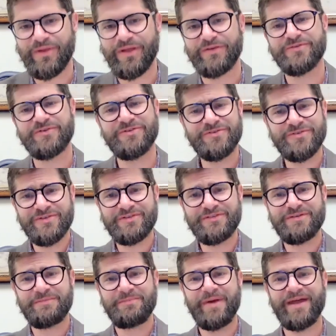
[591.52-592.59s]
So there's this
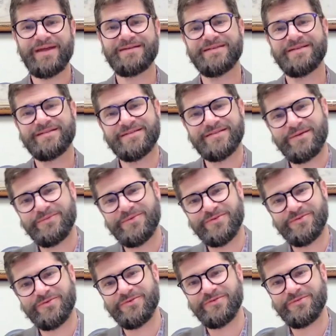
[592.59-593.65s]
debate that some
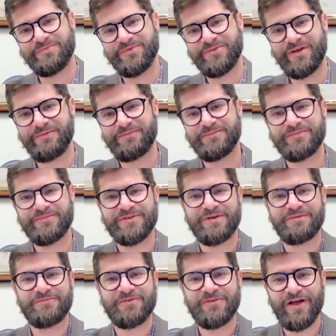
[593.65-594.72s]
schools, some
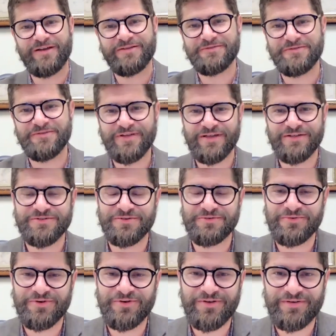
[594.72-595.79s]
philosophers in the ancient
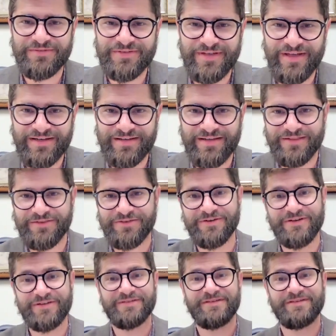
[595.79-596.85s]
world have said that there
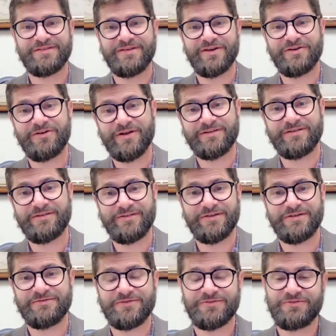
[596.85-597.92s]
is a criterion
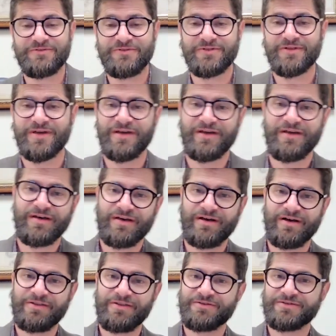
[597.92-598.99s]
of truth.
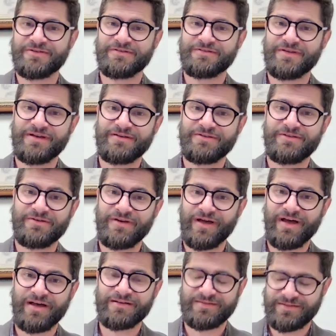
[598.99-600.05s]
Others have said that they're
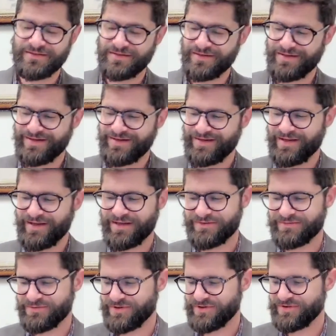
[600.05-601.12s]
not.
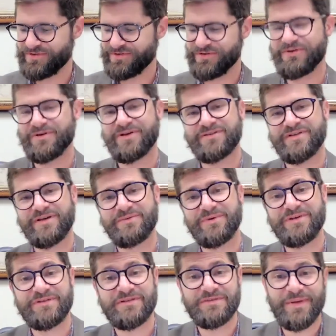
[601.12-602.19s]
And what do the Stoics say? We
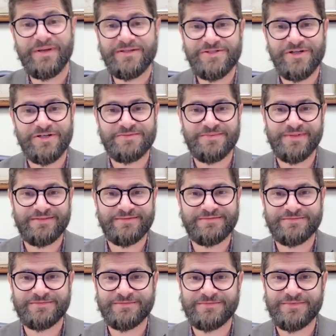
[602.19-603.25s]
suspend judgment.
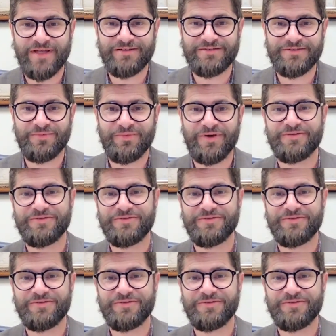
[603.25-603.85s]
as to whether